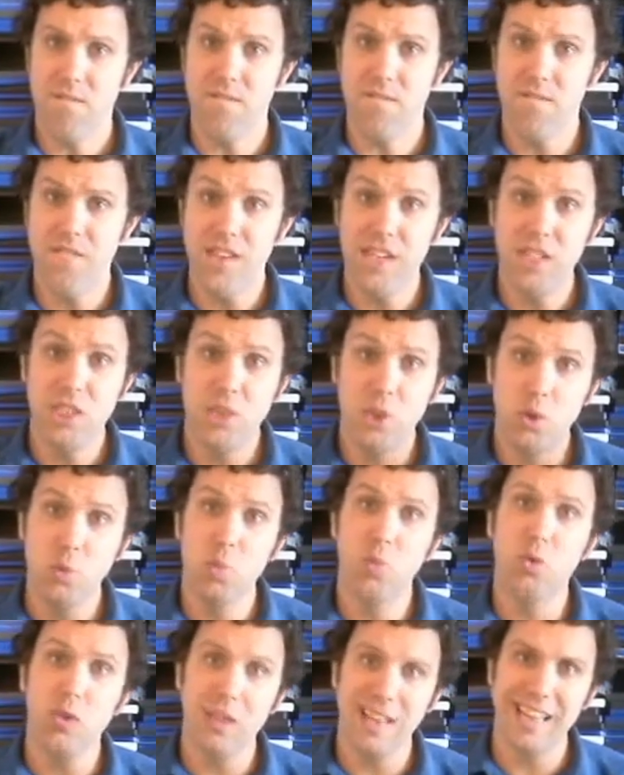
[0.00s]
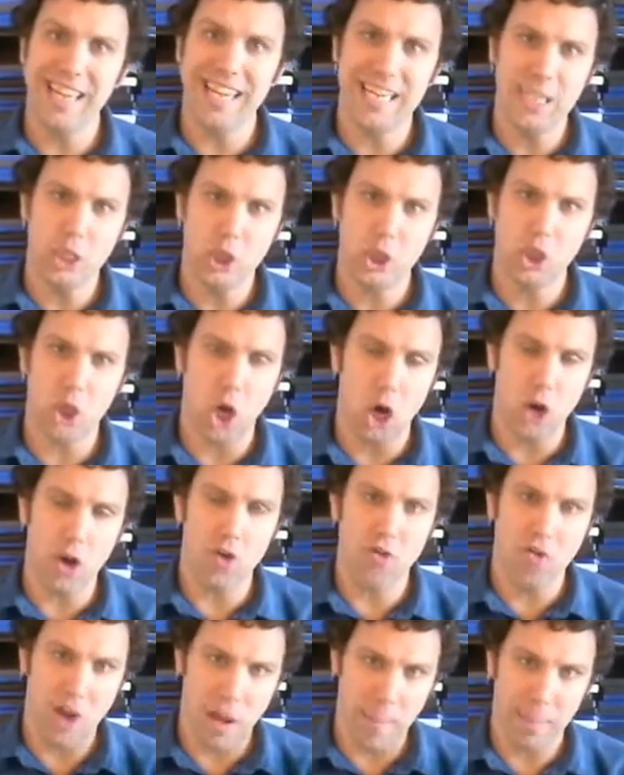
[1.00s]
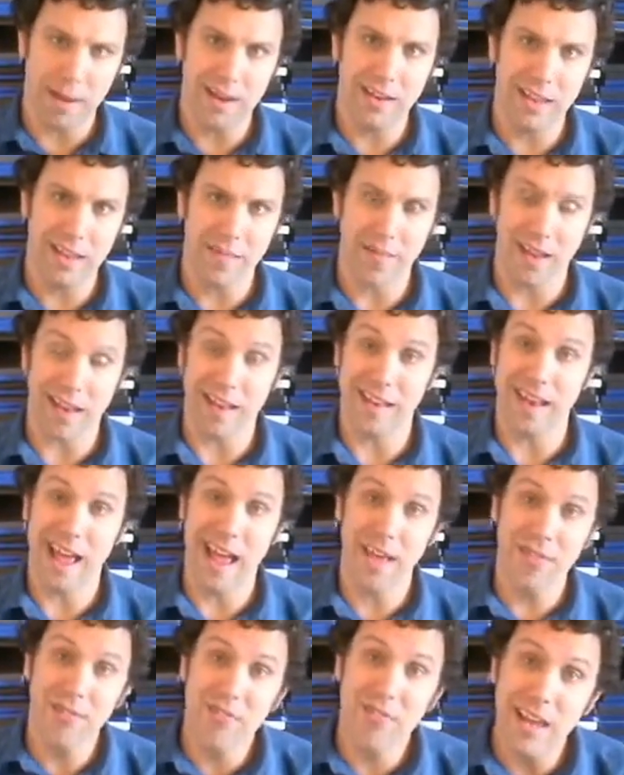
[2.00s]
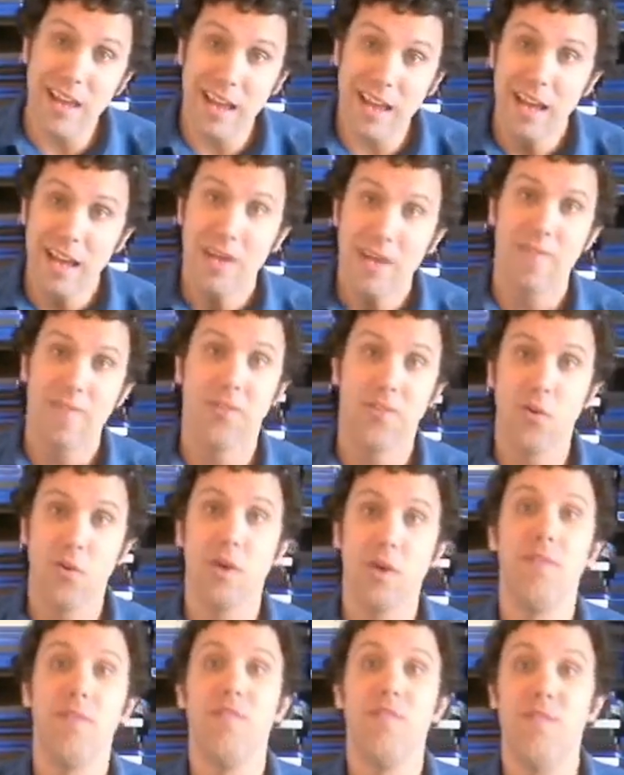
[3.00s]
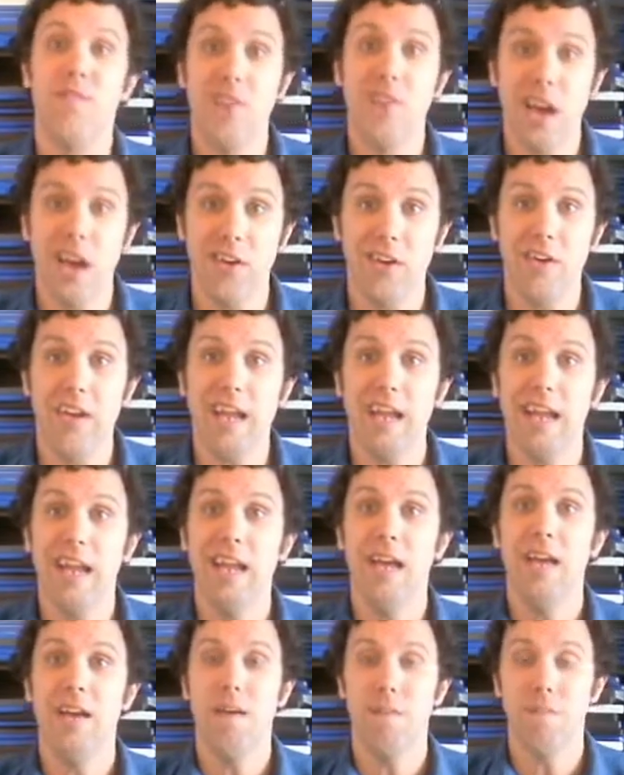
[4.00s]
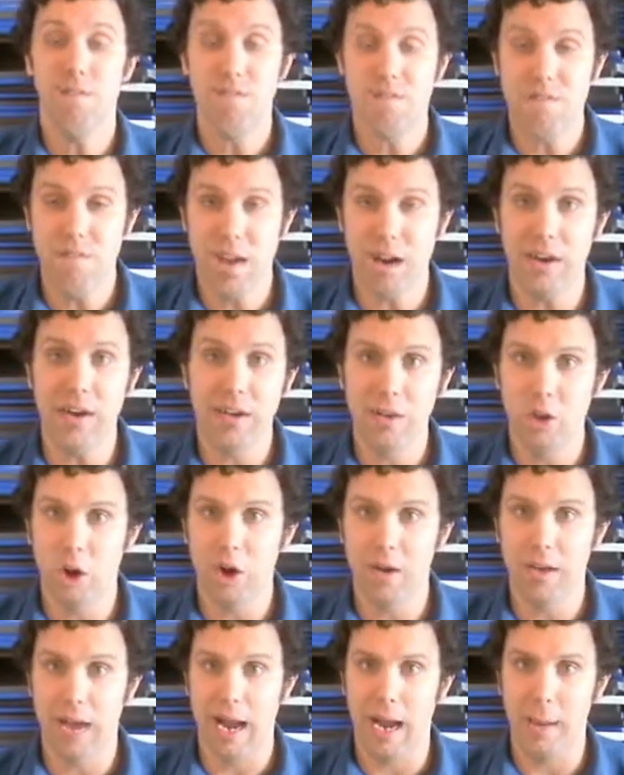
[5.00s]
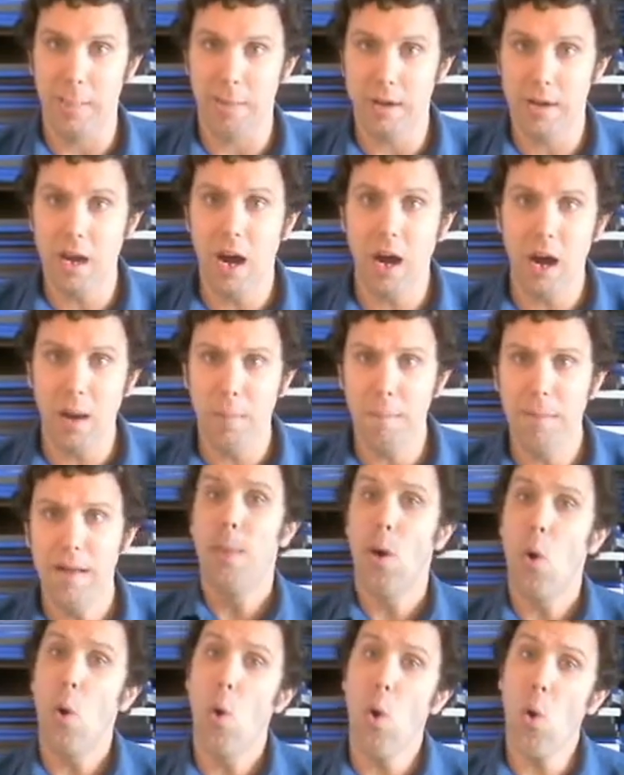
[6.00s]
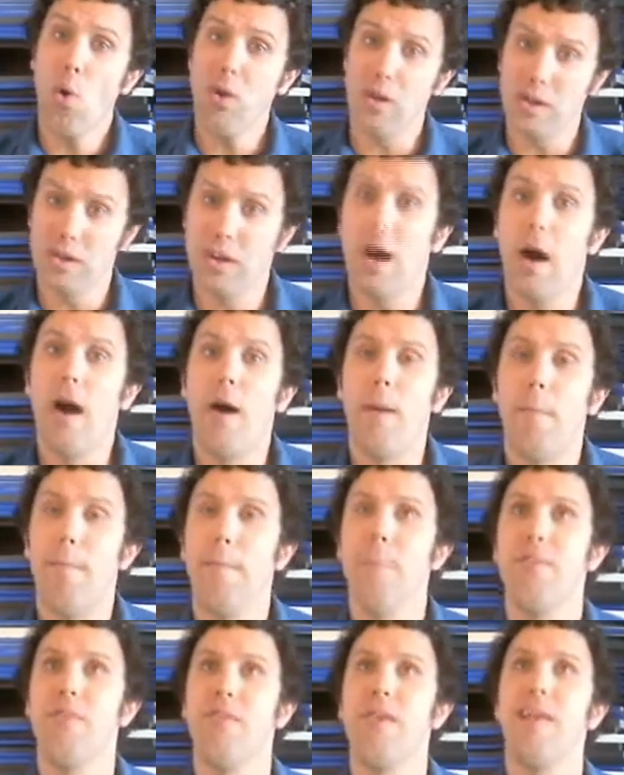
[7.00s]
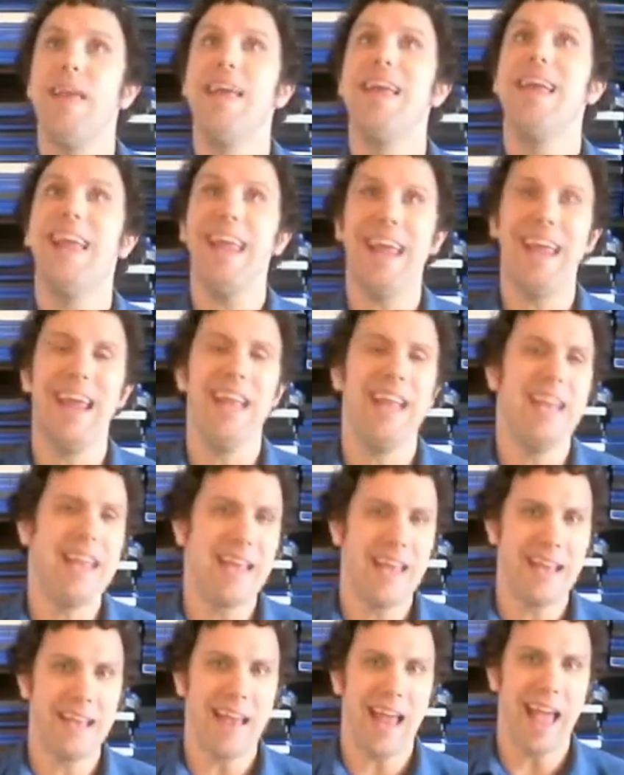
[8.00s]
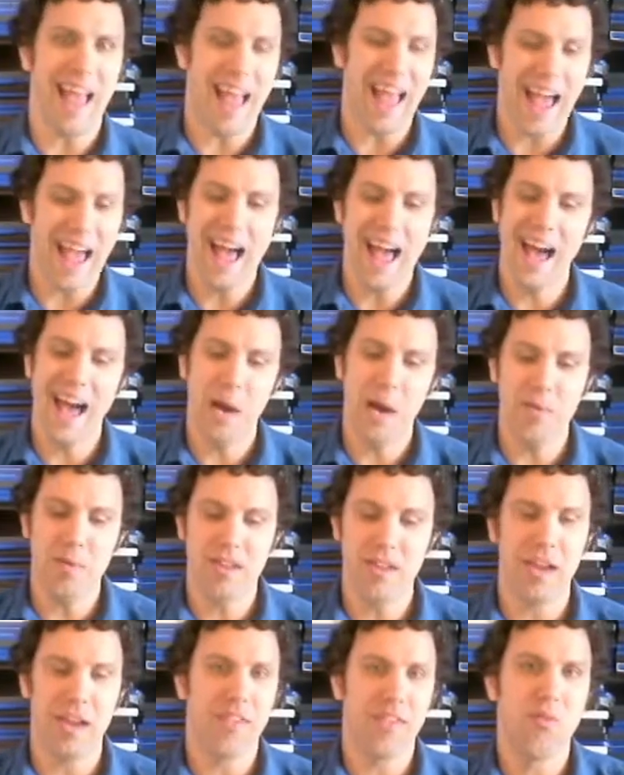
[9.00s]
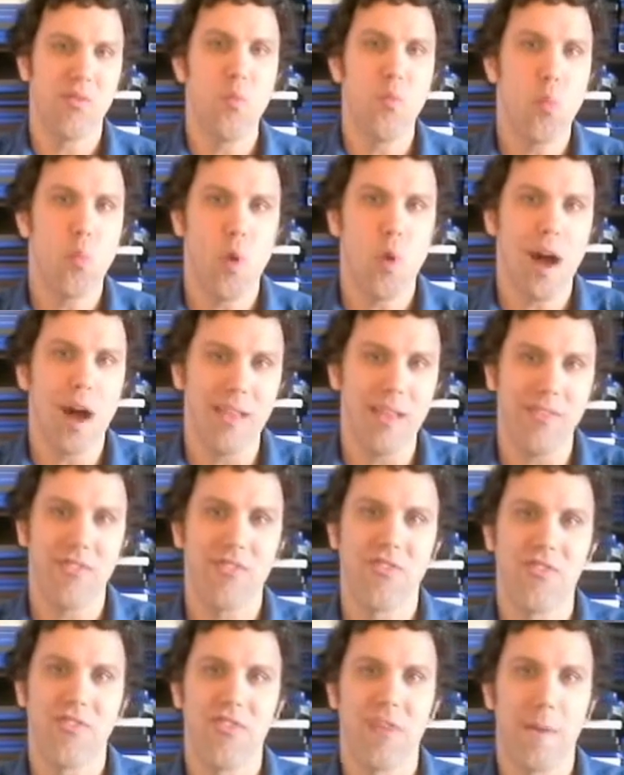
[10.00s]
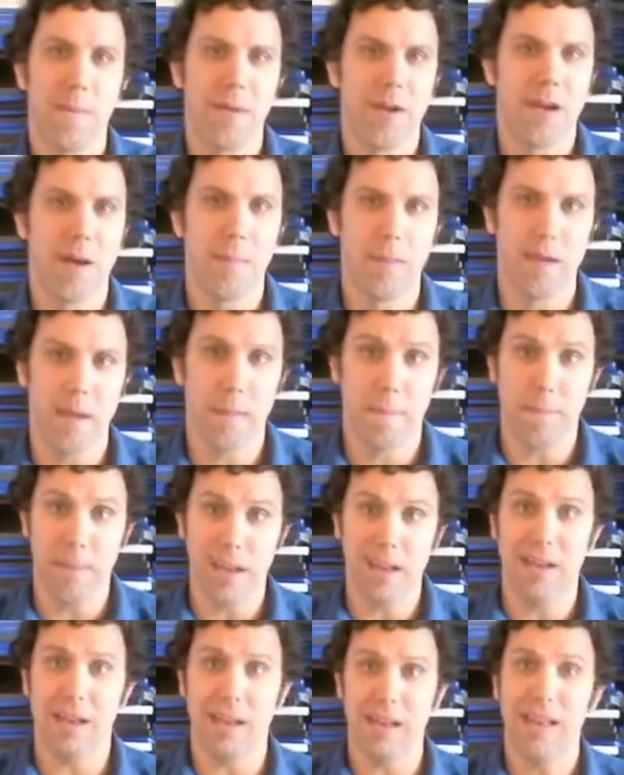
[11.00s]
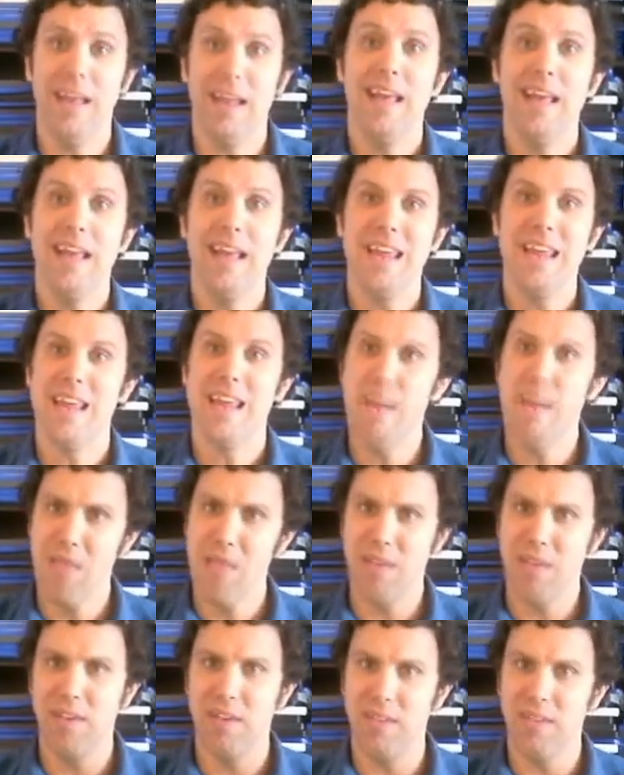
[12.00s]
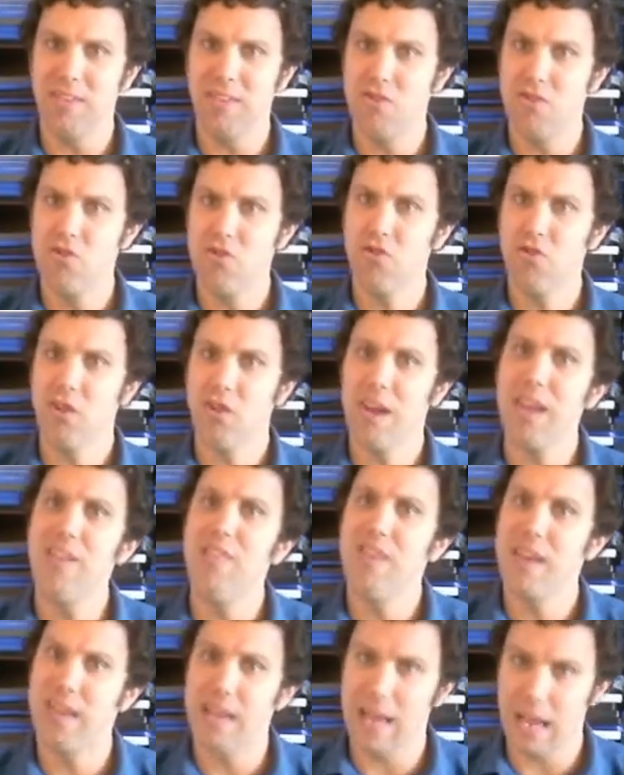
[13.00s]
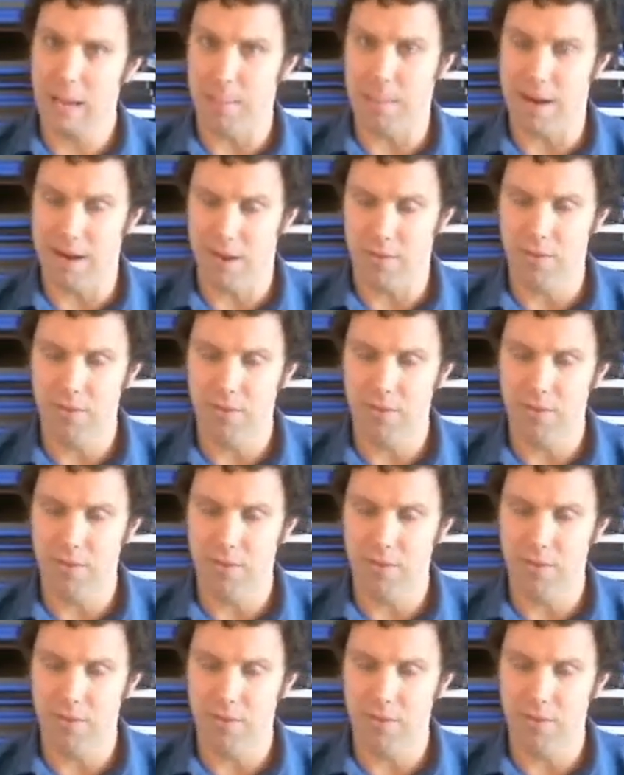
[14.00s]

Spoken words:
visually jaw-droppingly fantastic for a very, very long time to come. Horror comes in how Dennis wants to become independent. He keeps having these crazy nightmares.